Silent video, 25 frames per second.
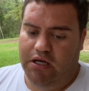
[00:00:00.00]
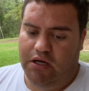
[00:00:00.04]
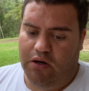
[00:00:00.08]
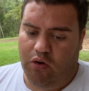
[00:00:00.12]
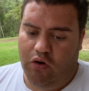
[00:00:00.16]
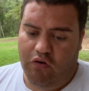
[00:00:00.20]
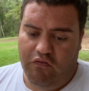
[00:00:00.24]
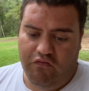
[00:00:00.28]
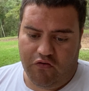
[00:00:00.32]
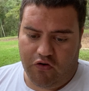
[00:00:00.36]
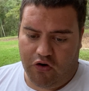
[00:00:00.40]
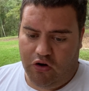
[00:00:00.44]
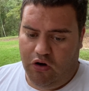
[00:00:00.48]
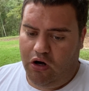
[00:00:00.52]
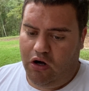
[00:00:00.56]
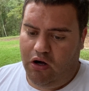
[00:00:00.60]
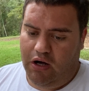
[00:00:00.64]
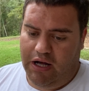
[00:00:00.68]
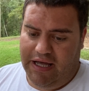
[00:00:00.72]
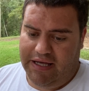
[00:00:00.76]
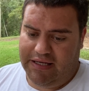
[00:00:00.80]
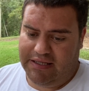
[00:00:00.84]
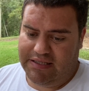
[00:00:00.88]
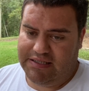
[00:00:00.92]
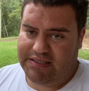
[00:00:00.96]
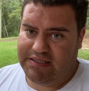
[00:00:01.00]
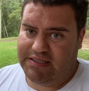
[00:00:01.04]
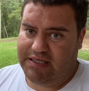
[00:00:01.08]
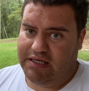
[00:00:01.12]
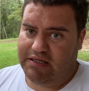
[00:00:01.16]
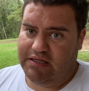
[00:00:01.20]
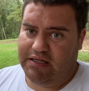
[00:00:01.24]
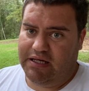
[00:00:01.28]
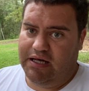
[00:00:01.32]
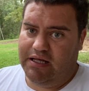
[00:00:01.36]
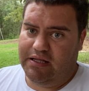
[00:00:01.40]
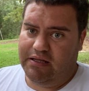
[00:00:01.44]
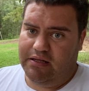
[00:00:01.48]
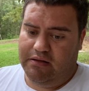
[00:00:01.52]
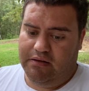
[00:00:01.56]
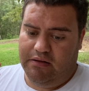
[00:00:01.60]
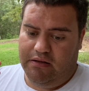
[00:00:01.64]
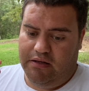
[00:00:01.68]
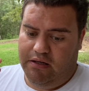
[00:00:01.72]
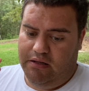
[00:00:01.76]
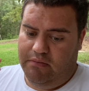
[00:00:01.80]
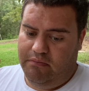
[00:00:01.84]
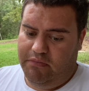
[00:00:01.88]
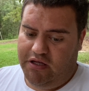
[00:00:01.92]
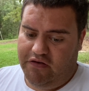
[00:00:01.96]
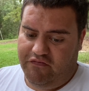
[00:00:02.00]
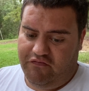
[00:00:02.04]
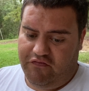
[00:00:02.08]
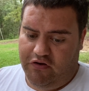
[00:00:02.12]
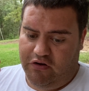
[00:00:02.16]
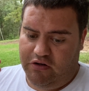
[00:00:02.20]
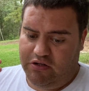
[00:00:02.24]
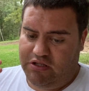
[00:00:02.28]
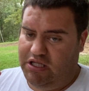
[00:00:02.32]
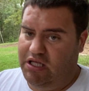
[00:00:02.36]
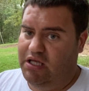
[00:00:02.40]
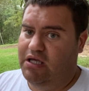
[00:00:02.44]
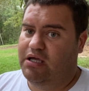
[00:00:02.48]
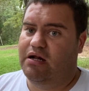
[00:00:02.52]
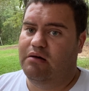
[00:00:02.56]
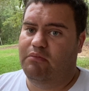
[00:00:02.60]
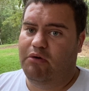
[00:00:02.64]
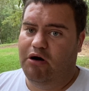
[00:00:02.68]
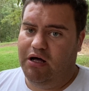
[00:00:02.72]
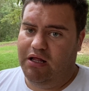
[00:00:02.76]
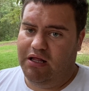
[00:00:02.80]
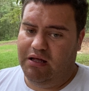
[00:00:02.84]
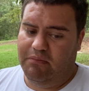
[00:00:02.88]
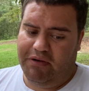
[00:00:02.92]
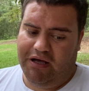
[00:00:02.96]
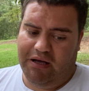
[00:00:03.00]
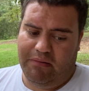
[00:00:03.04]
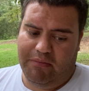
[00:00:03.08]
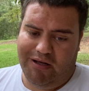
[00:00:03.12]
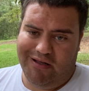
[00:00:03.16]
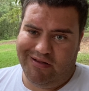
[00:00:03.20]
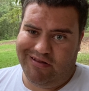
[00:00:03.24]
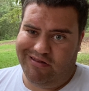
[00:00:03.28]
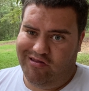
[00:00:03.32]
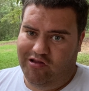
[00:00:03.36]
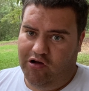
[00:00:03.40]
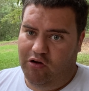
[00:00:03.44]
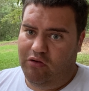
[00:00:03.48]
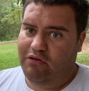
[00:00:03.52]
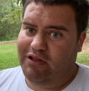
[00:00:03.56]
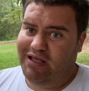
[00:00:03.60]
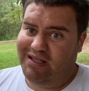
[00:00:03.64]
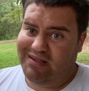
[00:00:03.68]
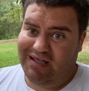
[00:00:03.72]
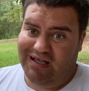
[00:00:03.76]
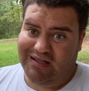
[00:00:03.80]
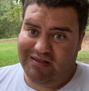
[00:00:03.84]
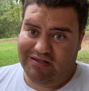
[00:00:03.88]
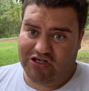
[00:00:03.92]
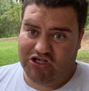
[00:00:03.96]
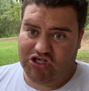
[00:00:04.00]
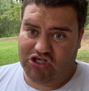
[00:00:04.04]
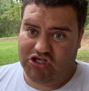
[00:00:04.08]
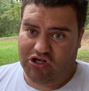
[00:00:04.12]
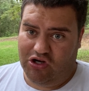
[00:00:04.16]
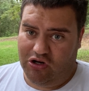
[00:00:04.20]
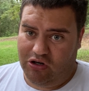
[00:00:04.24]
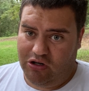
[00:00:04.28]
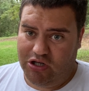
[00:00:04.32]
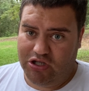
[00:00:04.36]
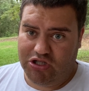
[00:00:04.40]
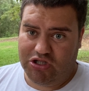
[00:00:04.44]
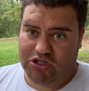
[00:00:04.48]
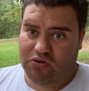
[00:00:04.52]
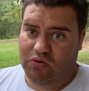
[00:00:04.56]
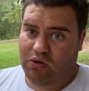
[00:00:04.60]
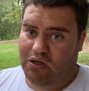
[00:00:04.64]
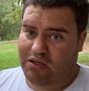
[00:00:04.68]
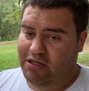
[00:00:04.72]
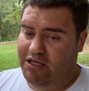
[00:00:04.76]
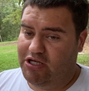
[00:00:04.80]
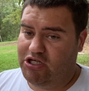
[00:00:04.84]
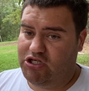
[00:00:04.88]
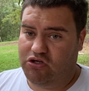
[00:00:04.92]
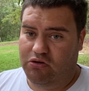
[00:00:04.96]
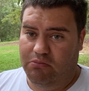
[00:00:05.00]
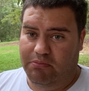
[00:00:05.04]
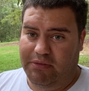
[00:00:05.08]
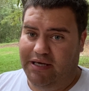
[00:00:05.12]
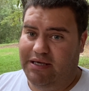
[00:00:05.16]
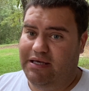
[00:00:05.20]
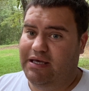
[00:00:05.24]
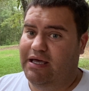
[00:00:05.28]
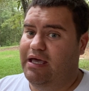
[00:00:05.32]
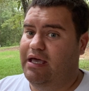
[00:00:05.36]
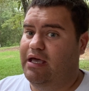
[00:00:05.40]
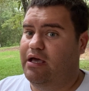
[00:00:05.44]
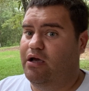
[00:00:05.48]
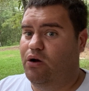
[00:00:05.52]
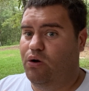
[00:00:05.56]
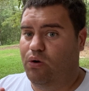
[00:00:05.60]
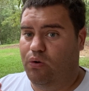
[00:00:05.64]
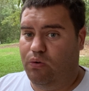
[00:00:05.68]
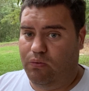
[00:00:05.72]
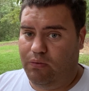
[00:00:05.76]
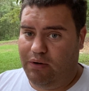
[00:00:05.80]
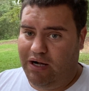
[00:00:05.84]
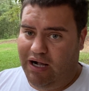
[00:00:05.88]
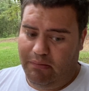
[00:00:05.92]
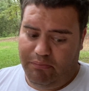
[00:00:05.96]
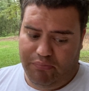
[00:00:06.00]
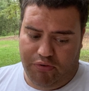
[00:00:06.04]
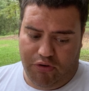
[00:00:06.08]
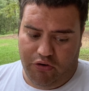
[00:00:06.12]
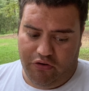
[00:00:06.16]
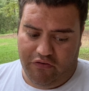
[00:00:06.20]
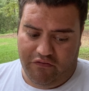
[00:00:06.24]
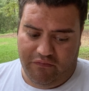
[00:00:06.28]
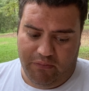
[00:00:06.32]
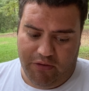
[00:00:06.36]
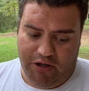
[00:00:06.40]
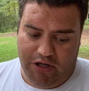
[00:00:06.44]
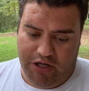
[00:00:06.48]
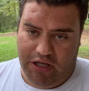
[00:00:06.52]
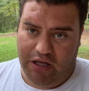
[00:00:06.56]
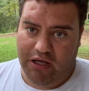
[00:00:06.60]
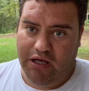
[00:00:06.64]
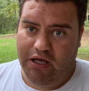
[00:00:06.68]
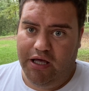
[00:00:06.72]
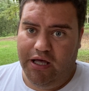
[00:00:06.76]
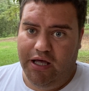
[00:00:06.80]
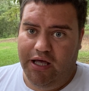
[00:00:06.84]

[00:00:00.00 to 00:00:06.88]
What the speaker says: Overall, I can say that if you're thinking about Alabama, don't let that discourage you unless you make a crap load of money.